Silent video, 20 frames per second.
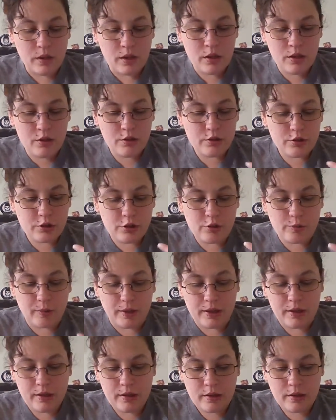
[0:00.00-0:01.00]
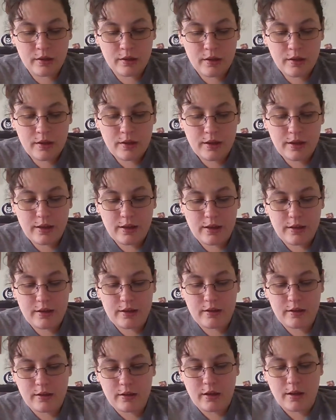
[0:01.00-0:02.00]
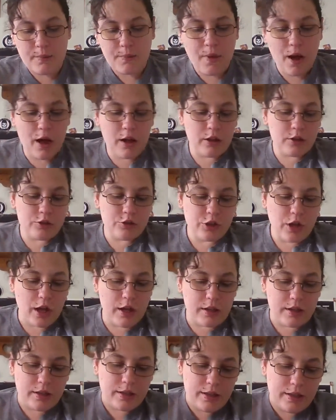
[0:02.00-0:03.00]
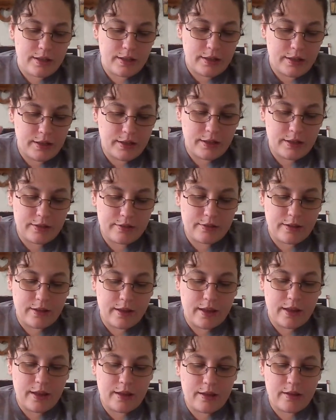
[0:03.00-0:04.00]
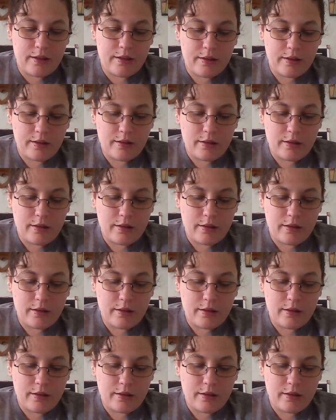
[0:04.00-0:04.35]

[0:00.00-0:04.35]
Excuse me. Apollo chocolate is a